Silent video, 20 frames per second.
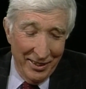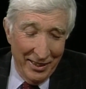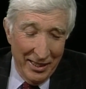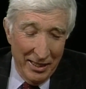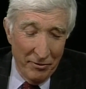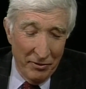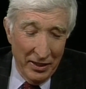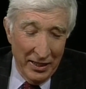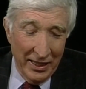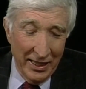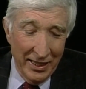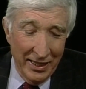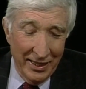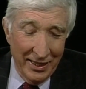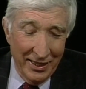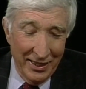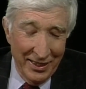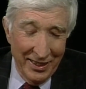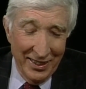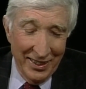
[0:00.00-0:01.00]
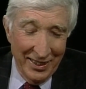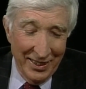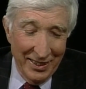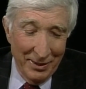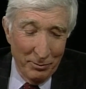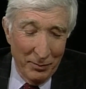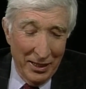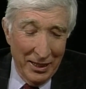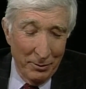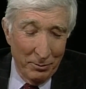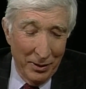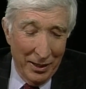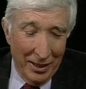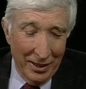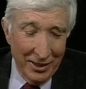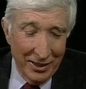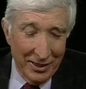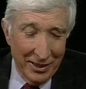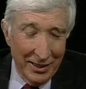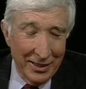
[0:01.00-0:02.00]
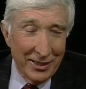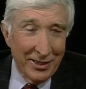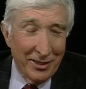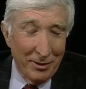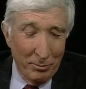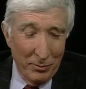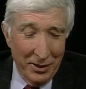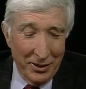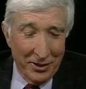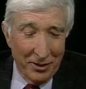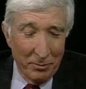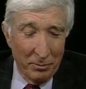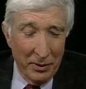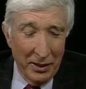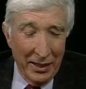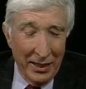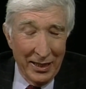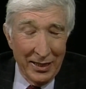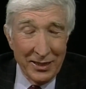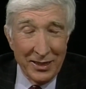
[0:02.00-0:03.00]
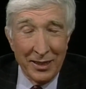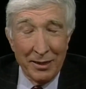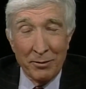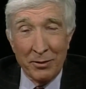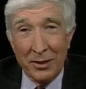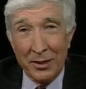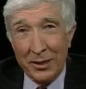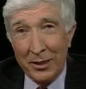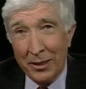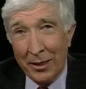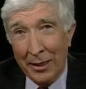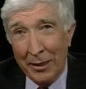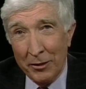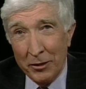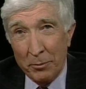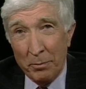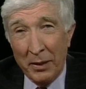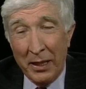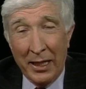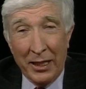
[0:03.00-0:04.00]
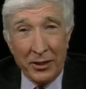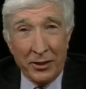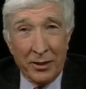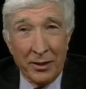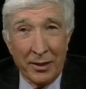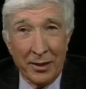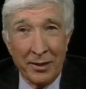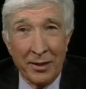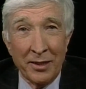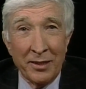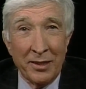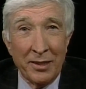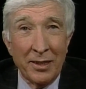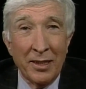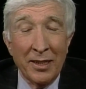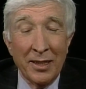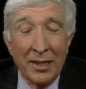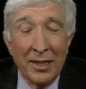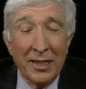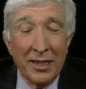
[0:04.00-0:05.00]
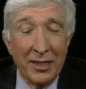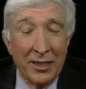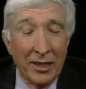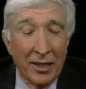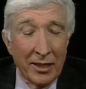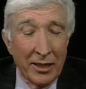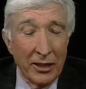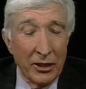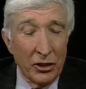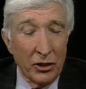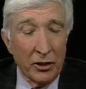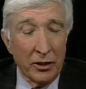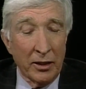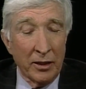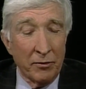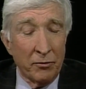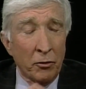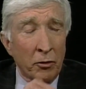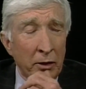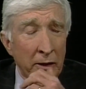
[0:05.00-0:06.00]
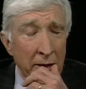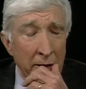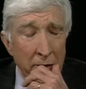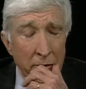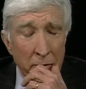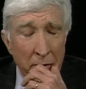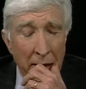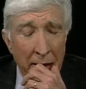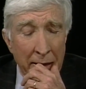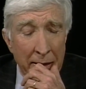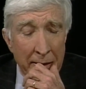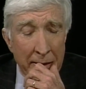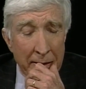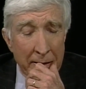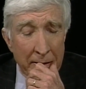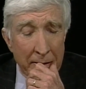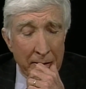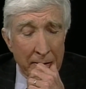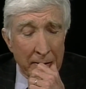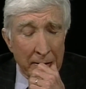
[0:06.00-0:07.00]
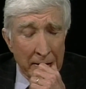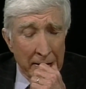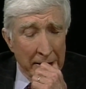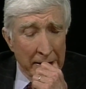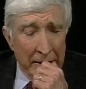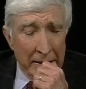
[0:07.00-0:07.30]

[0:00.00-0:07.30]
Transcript: leaving in. Uh, my apologies to Mr. Bass. It was Charles Baxter, another youngish, uh, 40-ish writer who...